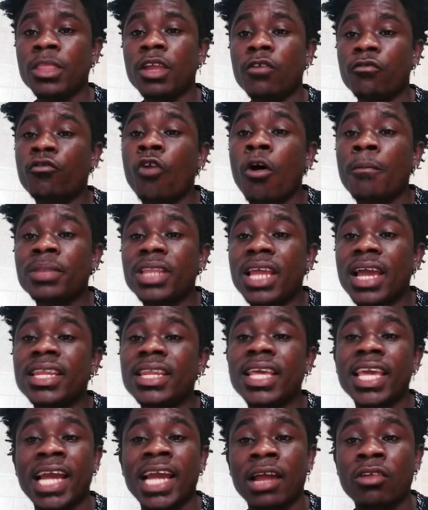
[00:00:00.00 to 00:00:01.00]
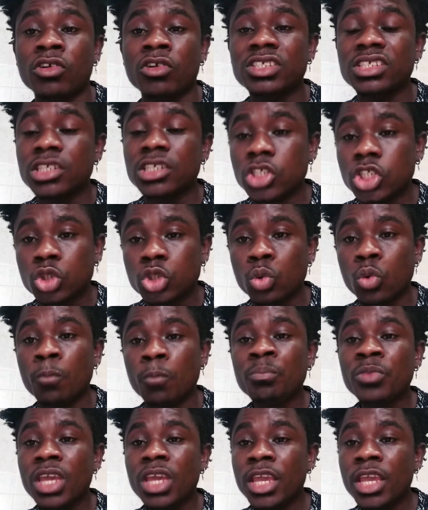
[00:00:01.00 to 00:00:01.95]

from they cannot issue